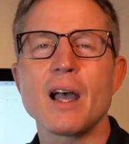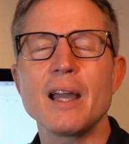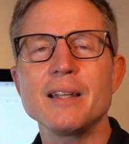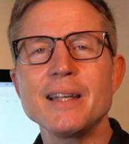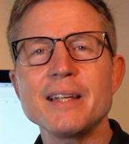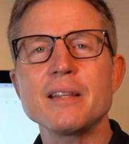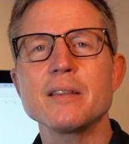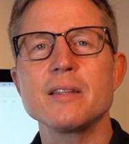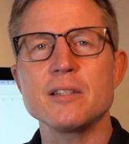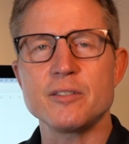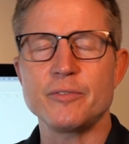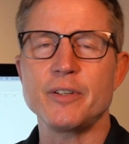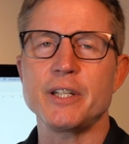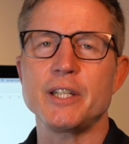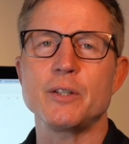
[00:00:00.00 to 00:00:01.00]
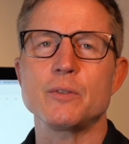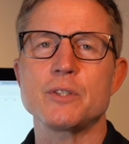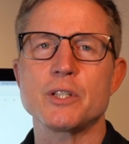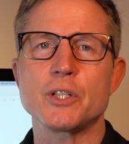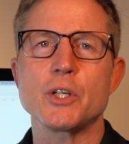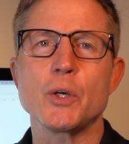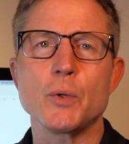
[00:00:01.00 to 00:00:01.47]
I'd like this video
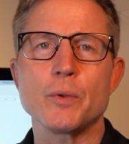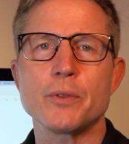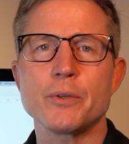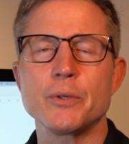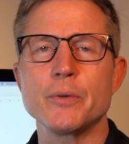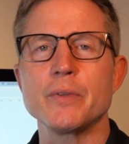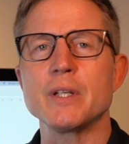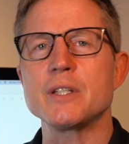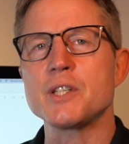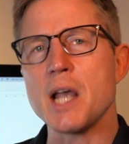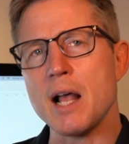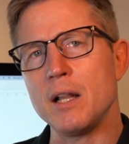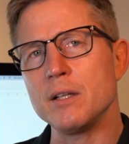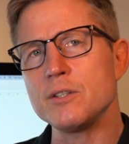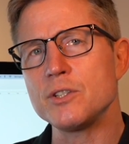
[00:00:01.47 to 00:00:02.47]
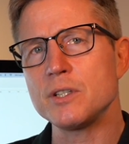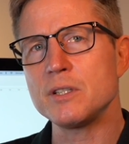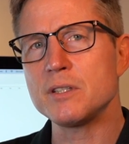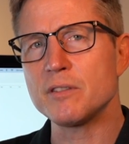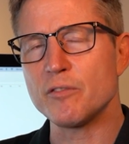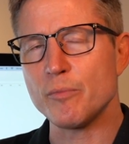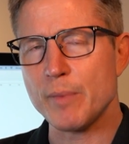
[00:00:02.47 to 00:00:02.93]
to go through the
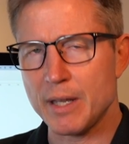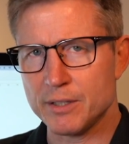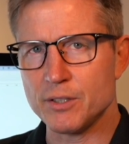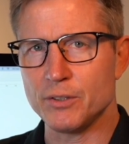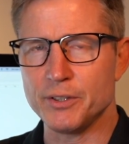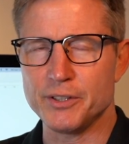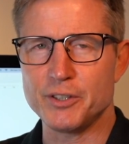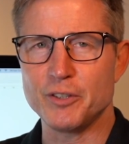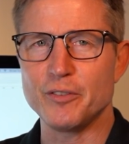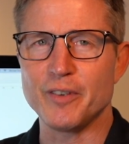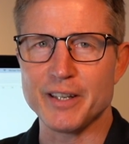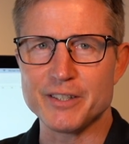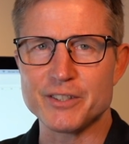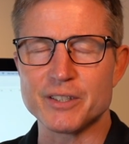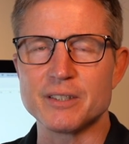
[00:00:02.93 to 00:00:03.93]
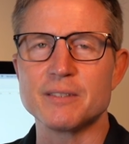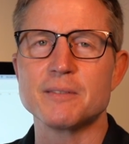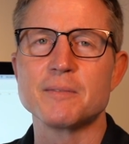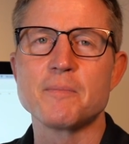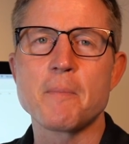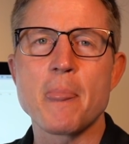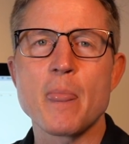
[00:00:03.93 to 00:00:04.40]
challenges of mental intervention.
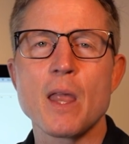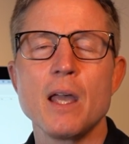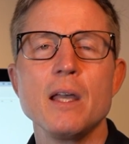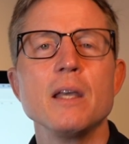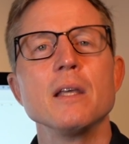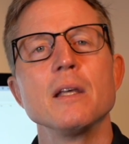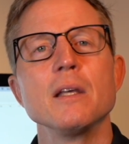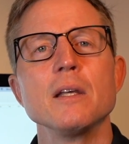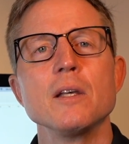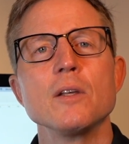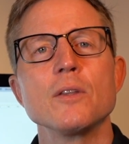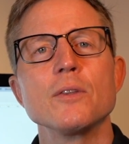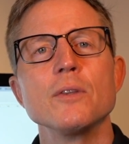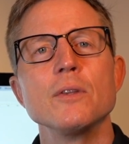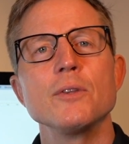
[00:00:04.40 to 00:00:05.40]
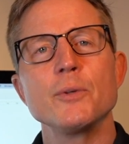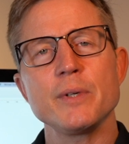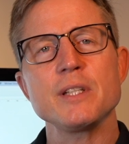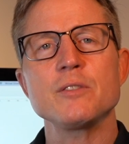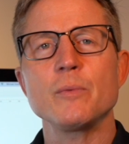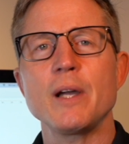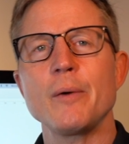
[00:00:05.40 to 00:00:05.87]
The
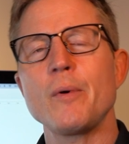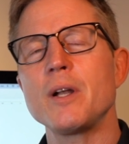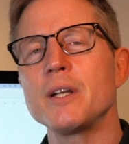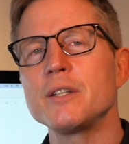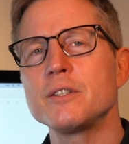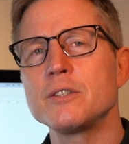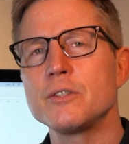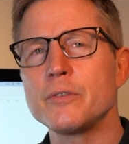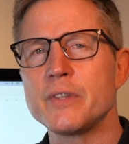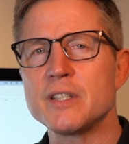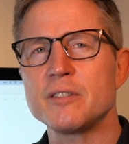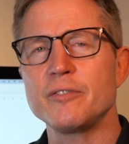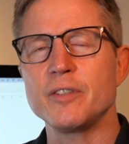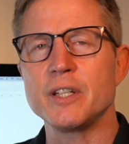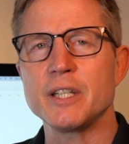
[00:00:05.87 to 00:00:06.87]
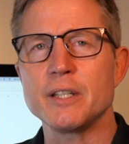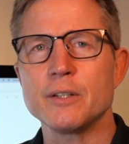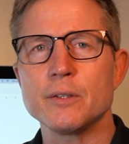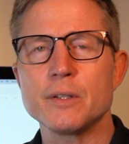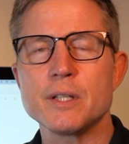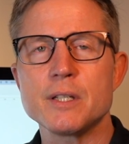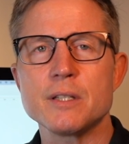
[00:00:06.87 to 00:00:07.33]
reason why I wanted to do this
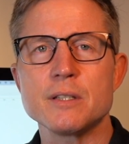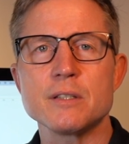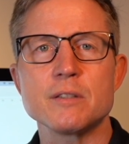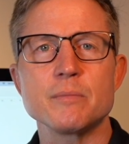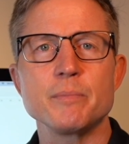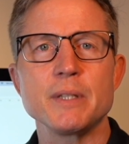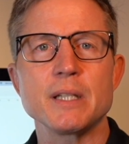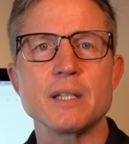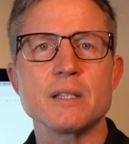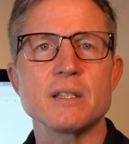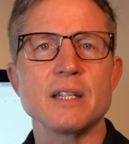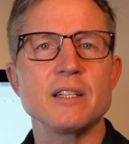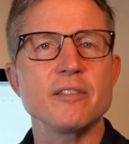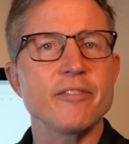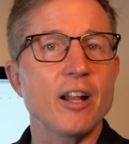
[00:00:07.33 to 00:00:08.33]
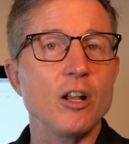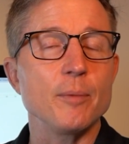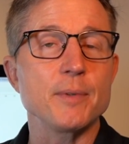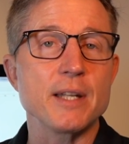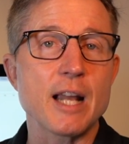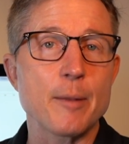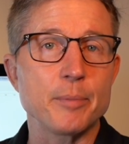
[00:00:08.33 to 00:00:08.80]
video is because I
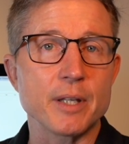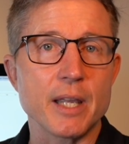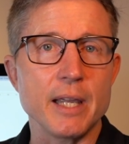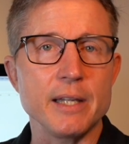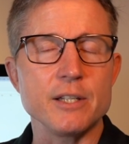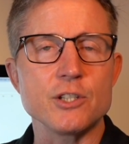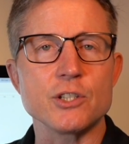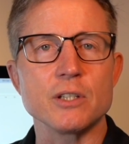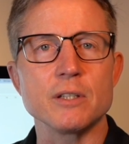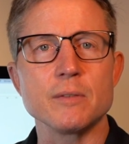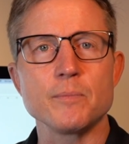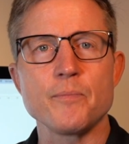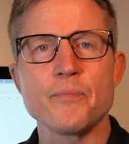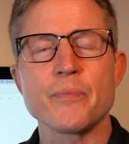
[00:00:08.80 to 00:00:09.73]
developed an application